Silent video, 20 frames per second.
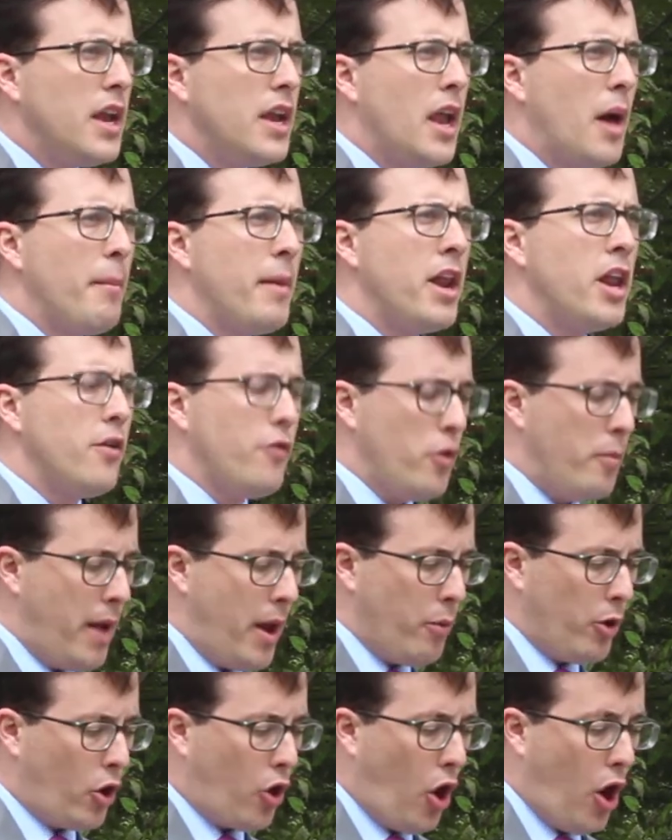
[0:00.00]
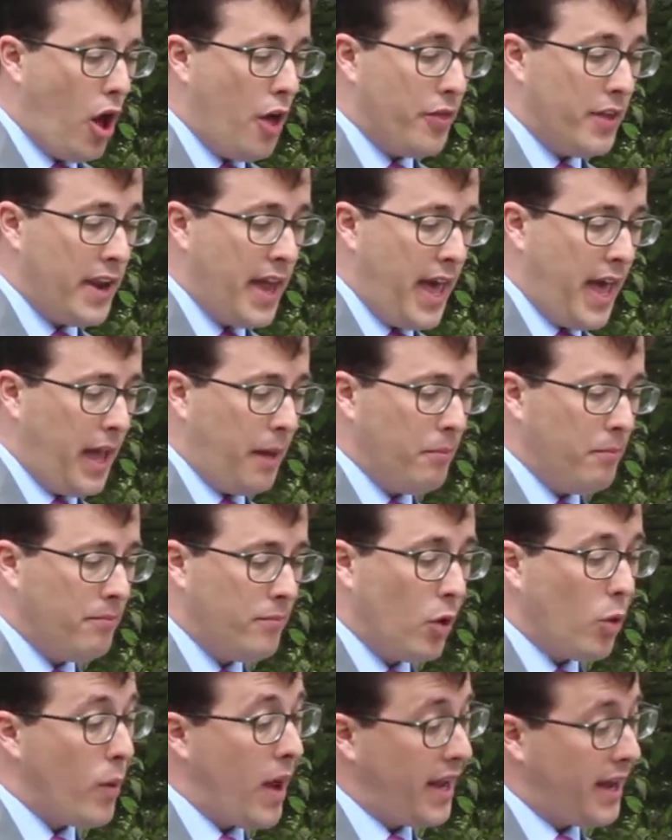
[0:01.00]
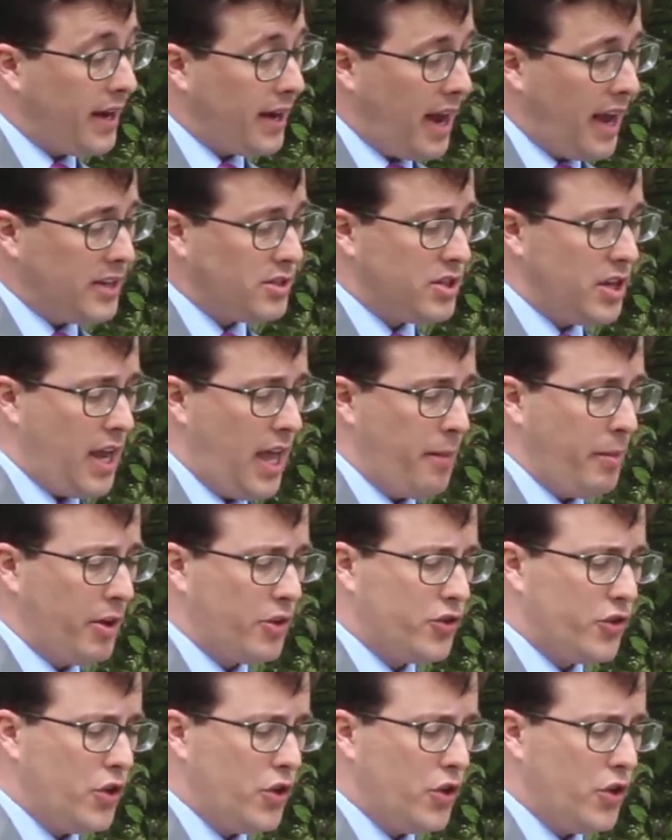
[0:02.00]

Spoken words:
Now, many of you may recall the name, or recognize the name,